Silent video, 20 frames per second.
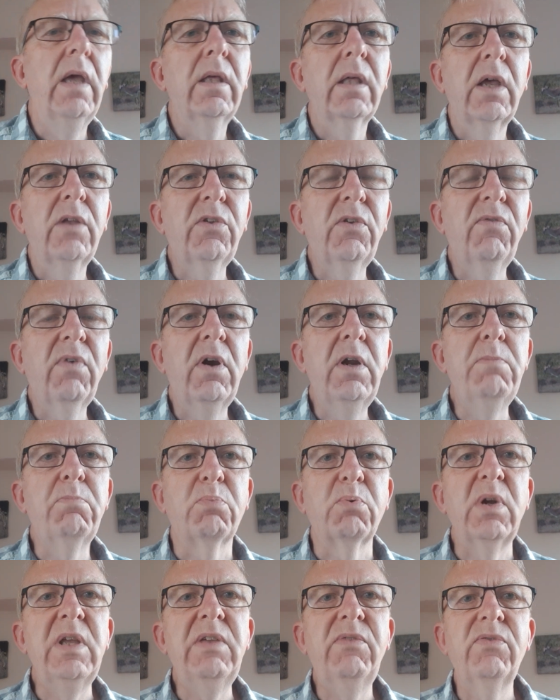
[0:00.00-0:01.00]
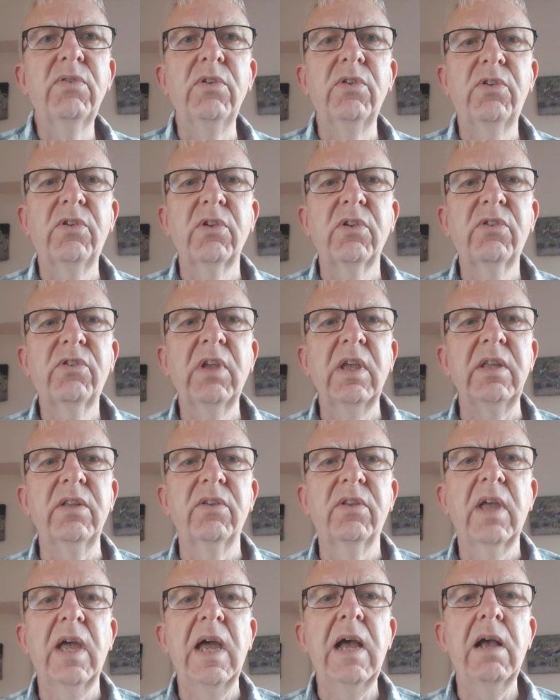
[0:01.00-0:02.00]
That's a very brief and
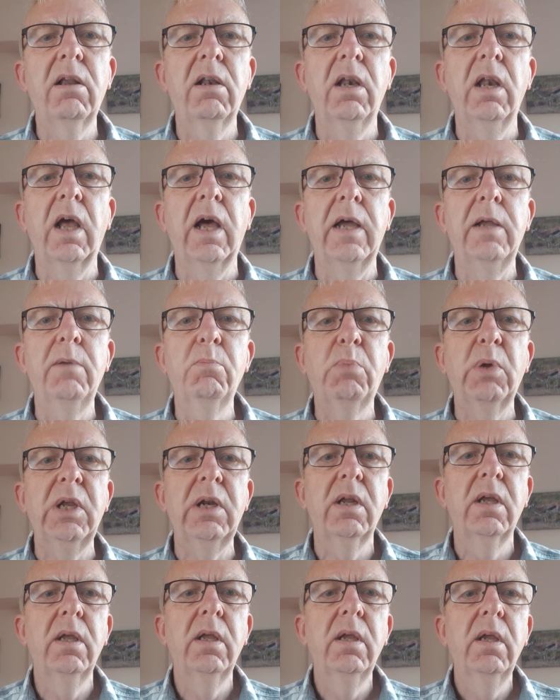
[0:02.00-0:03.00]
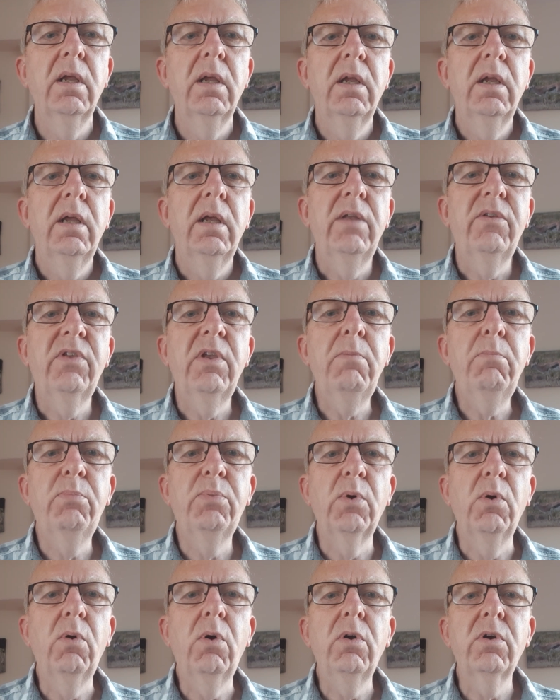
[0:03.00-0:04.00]
succinct outline, but it's in
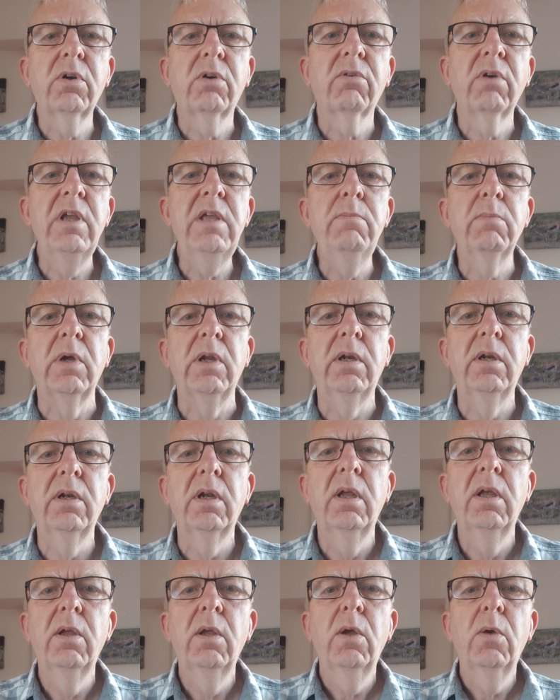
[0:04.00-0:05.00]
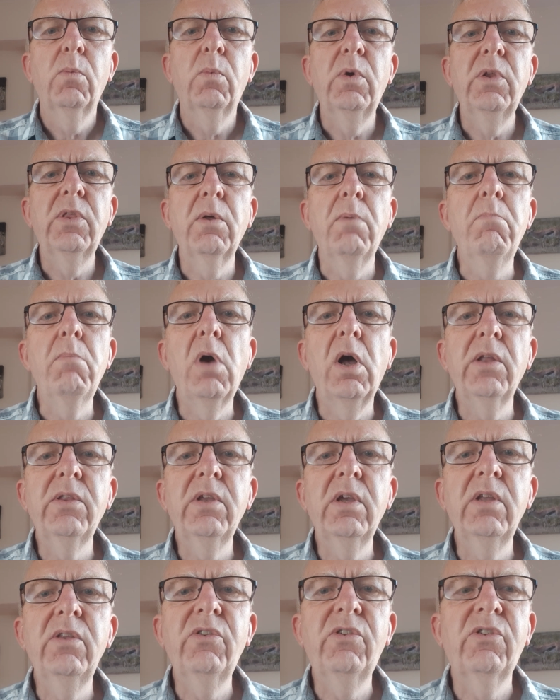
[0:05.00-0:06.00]
broad agreement with a
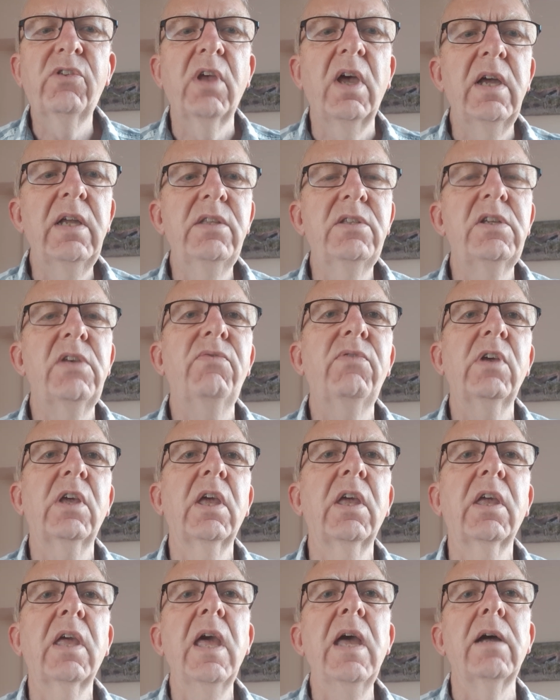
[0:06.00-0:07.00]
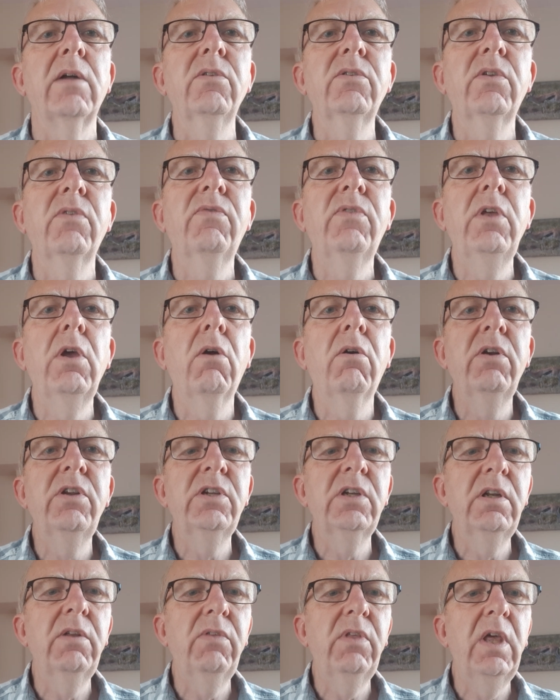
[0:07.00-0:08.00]
modern scientific account of the
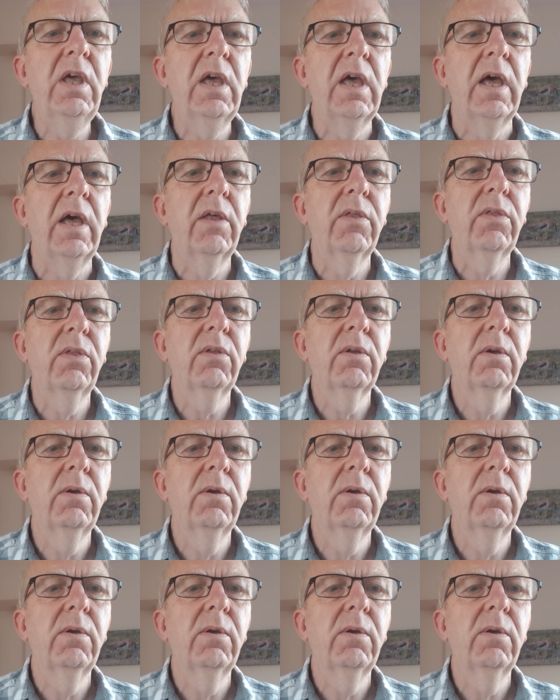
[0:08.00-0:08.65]
origin of the earth.